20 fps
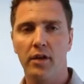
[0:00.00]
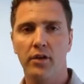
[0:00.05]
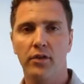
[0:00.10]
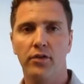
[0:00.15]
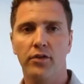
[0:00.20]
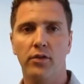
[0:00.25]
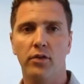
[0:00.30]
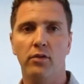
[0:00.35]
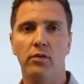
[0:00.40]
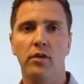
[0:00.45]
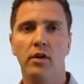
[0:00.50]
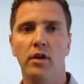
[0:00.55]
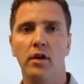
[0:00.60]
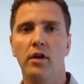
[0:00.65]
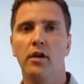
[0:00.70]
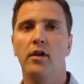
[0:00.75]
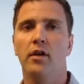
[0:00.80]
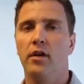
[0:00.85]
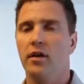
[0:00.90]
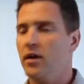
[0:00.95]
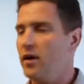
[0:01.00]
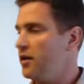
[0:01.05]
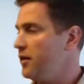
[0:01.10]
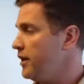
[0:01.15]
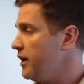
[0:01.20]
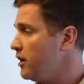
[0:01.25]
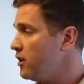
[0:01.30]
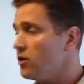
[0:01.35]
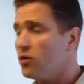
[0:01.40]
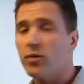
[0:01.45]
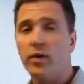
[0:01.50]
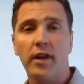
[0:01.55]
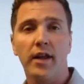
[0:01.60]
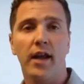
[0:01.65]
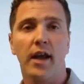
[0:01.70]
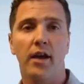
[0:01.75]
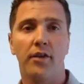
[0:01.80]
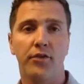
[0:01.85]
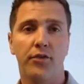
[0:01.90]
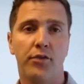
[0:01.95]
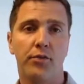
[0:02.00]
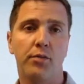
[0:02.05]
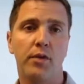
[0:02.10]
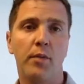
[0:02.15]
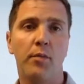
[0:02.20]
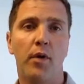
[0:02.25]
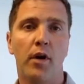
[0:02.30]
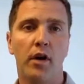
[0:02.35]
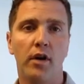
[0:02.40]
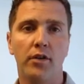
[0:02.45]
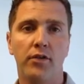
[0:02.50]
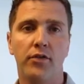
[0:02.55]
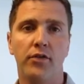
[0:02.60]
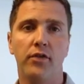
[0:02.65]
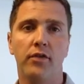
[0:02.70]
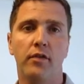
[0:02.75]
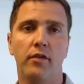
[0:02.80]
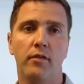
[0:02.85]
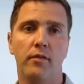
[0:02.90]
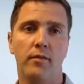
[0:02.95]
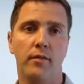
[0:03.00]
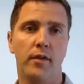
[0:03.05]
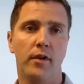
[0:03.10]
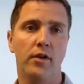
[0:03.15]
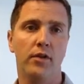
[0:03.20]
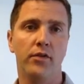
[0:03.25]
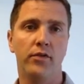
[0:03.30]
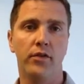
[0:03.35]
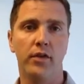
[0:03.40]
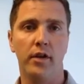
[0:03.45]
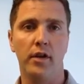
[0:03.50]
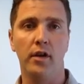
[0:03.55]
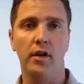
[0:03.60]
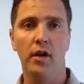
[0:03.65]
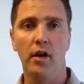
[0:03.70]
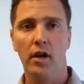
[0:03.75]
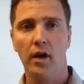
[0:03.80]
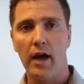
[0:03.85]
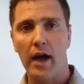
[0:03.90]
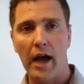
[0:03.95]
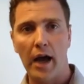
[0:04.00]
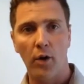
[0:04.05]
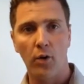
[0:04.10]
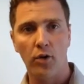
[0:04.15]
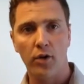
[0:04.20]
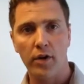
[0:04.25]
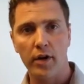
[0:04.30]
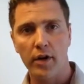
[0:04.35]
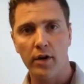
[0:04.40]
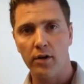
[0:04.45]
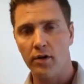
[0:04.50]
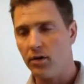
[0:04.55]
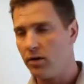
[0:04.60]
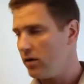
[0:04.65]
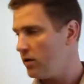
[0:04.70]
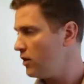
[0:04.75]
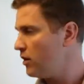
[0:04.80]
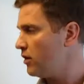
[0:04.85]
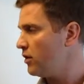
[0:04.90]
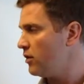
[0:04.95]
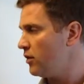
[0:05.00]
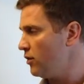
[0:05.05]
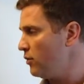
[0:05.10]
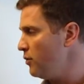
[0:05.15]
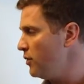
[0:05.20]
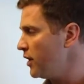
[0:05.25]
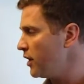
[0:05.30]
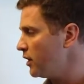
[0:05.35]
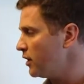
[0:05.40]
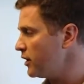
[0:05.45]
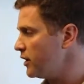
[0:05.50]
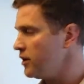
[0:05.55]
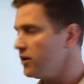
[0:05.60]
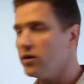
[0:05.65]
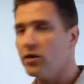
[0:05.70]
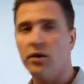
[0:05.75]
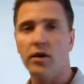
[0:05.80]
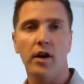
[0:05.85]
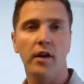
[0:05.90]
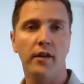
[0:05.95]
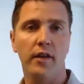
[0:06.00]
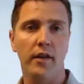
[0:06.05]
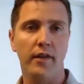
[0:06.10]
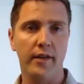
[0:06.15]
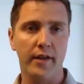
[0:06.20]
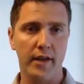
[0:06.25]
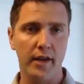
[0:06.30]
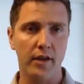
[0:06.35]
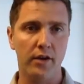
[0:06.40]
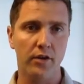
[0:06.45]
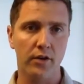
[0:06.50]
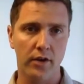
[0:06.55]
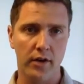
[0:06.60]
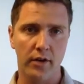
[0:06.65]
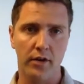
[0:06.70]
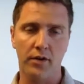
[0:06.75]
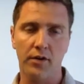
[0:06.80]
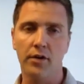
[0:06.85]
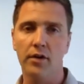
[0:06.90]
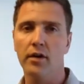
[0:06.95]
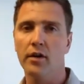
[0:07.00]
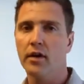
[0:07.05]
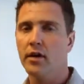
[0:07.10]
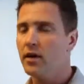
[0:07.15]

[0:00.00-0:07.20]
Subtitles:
So the ear really has three parts. There's the outer ear, the middle ear, and then the inner ear.